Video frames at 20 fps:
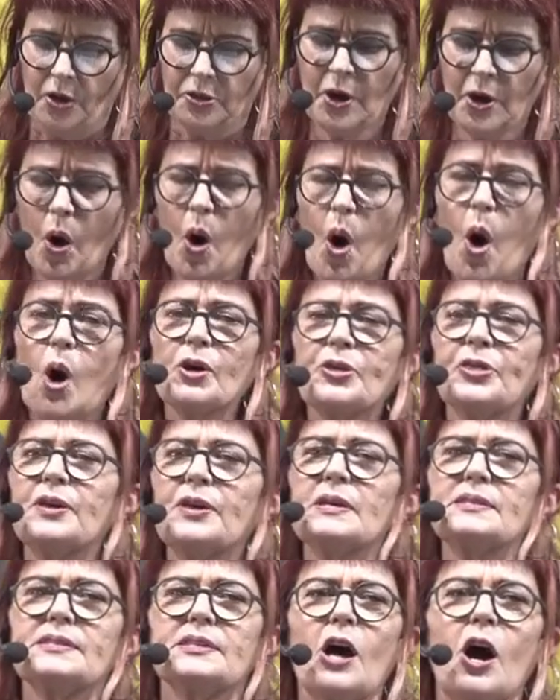The
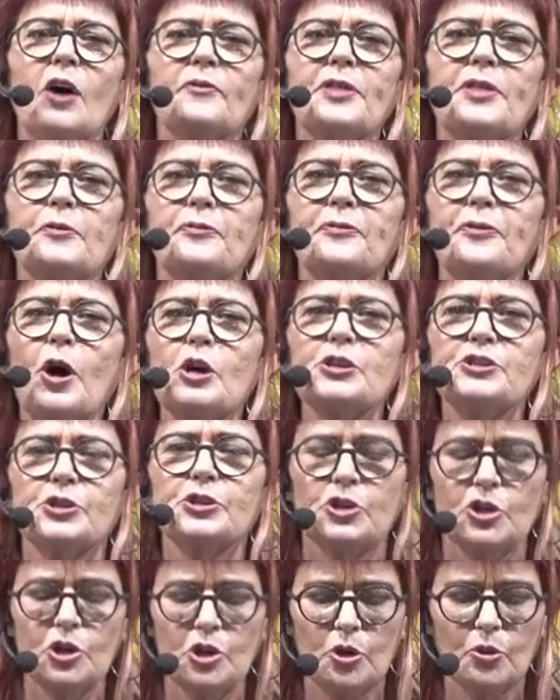authors of the
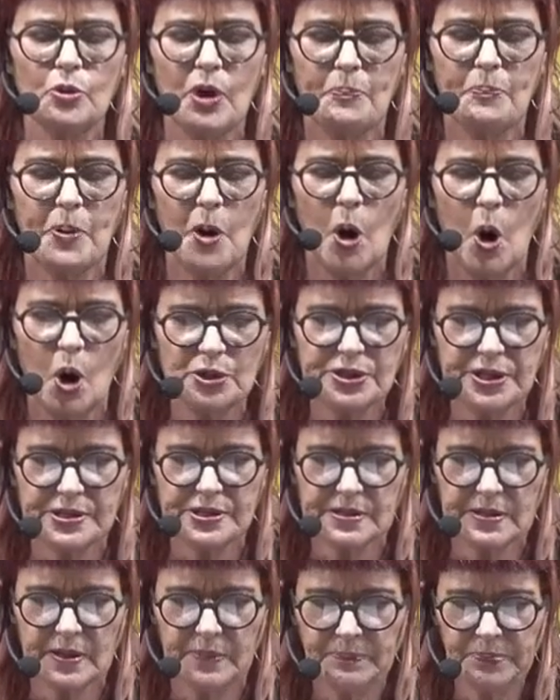first two
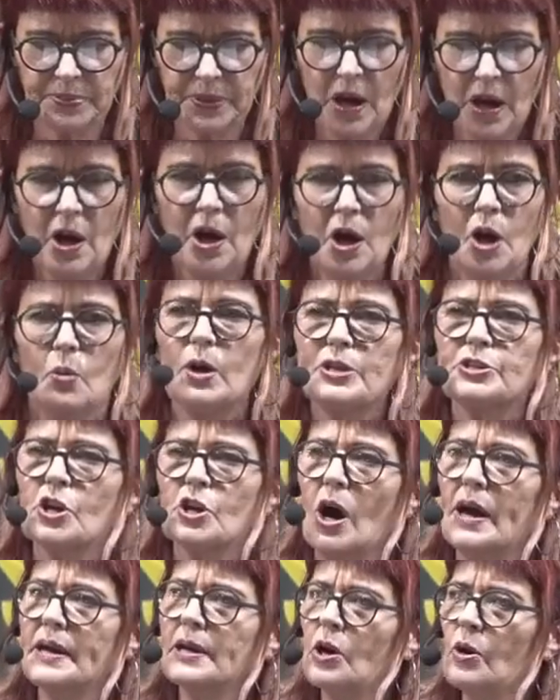reports, which
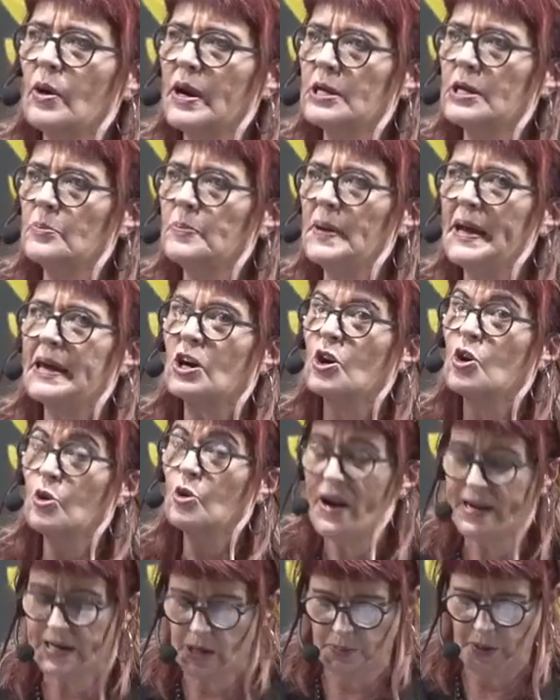are incredibly
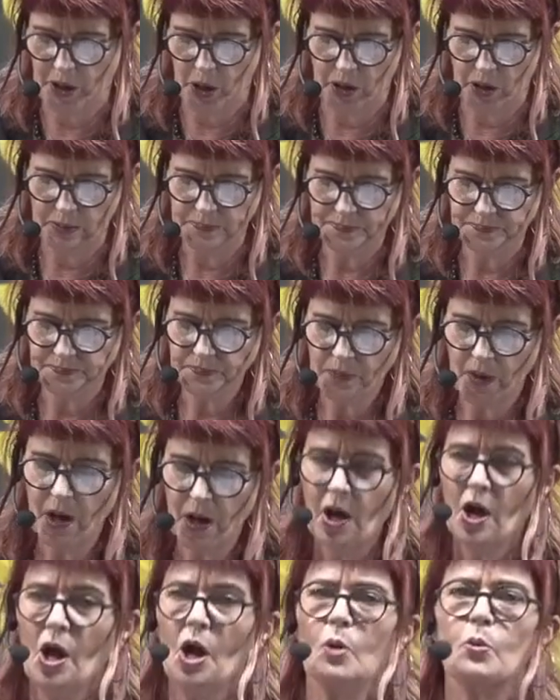credible,
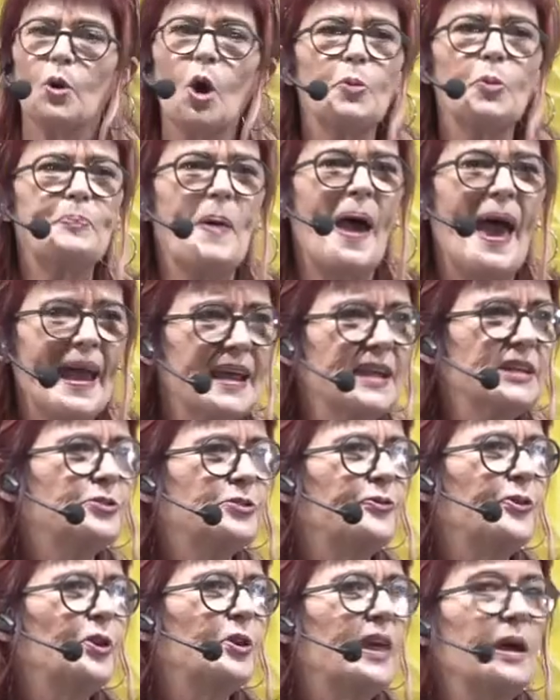were
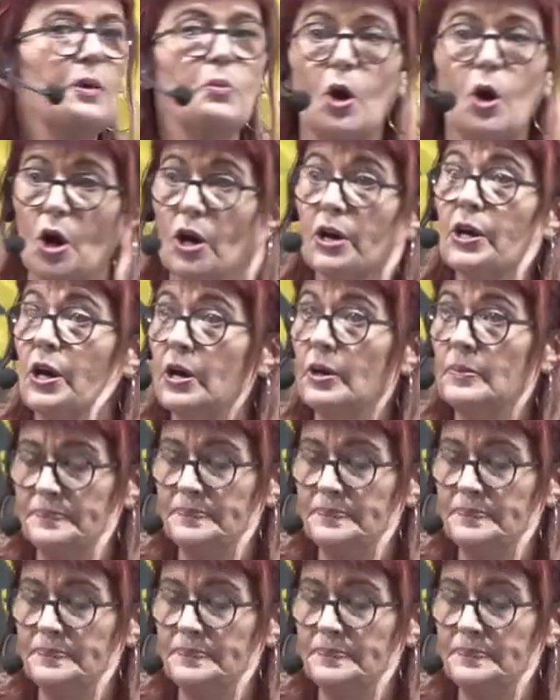paid for their work.